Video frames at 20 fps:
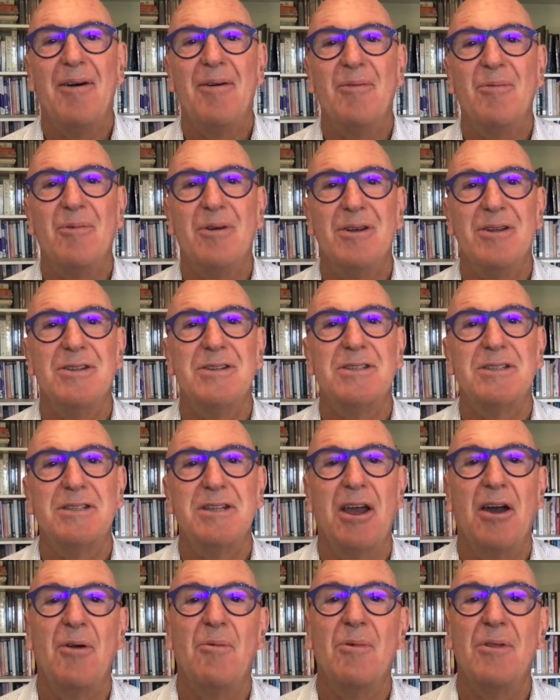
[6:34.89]
was
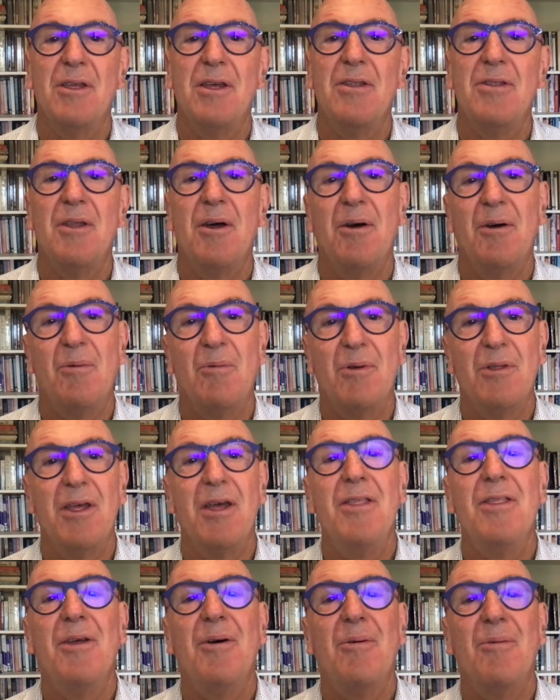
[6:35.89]
within
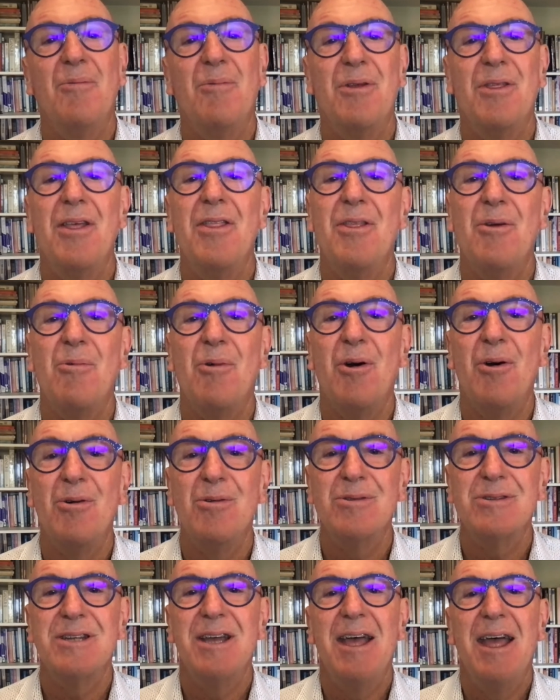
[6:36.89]
the
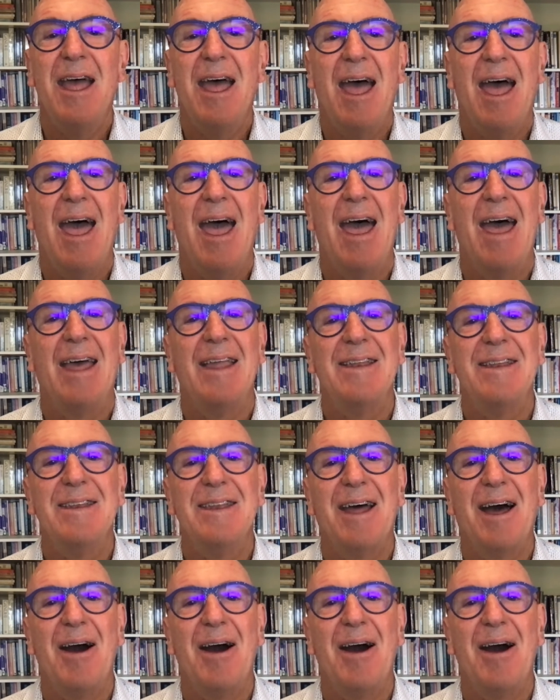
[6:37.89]
rules, and